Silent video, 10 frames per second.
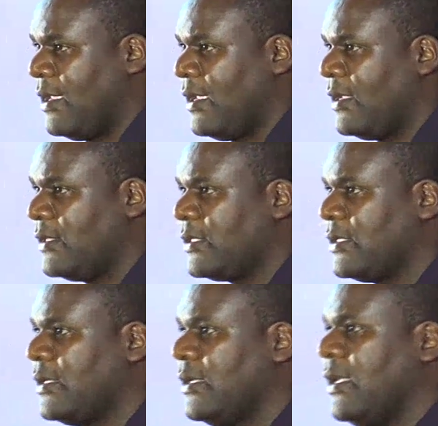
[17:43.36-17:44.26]
And
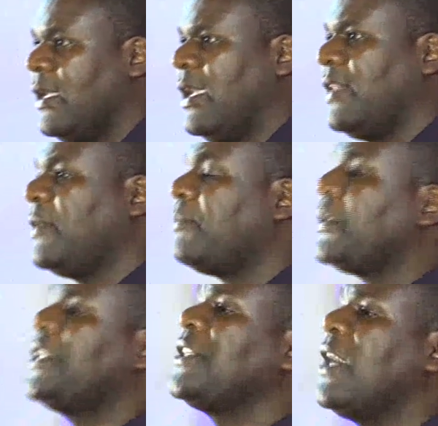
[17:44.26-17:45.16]
the
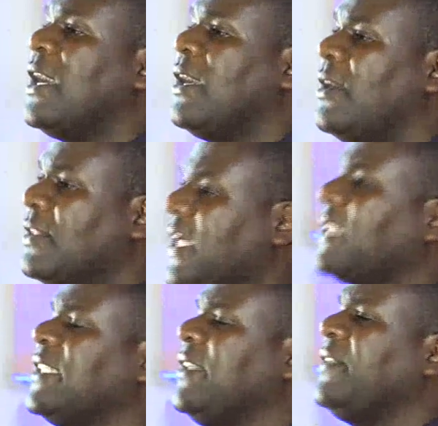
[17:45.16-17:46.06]
preacher
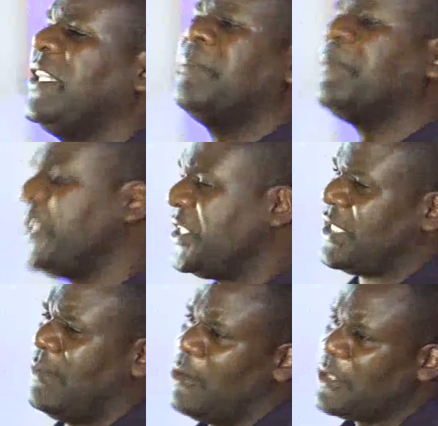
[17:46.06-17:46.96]
that evening preached
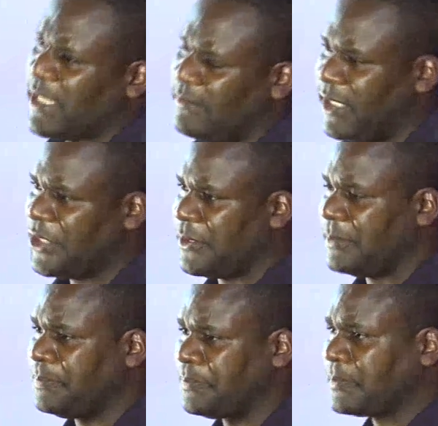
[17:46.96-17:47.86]
about salvation.
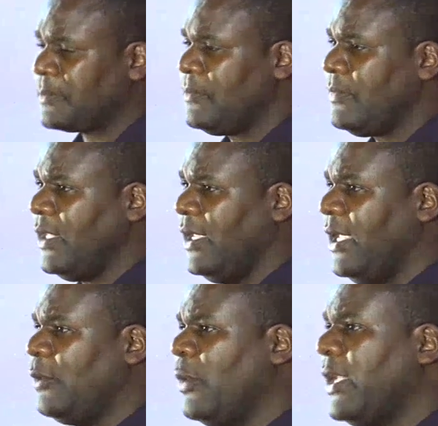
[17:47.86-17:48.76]

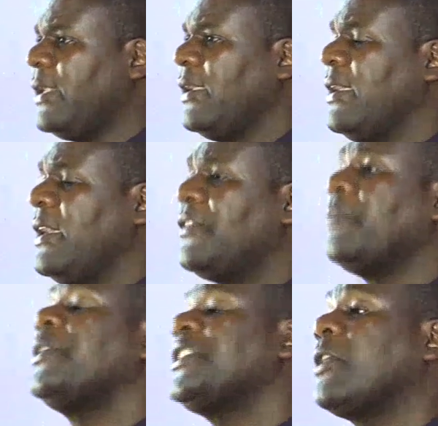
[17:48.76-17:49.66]
And when the
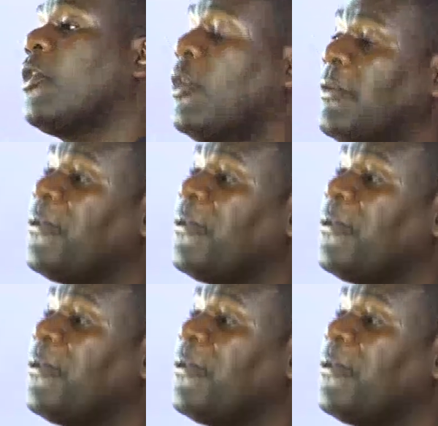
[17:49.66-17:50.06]
preacher called